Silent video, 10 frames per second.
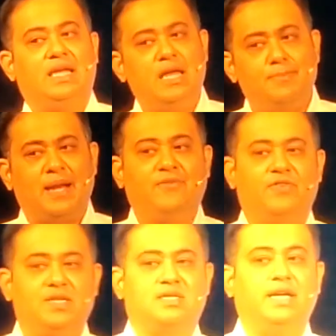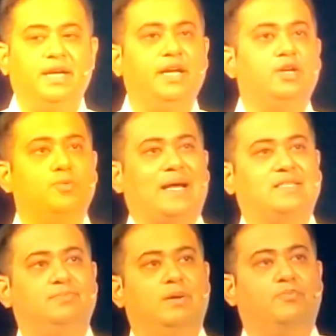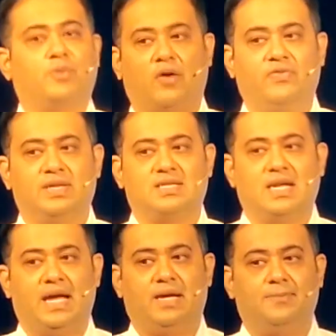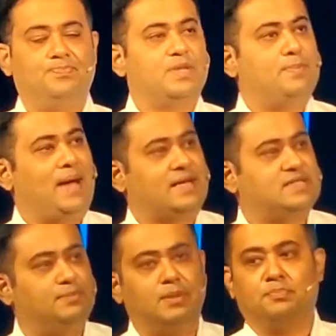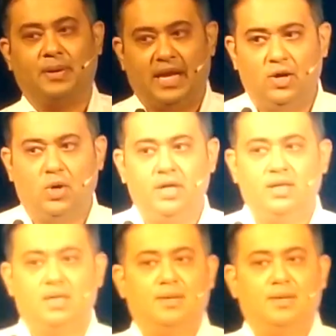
key benefits leading to maximum profits like maximum payload,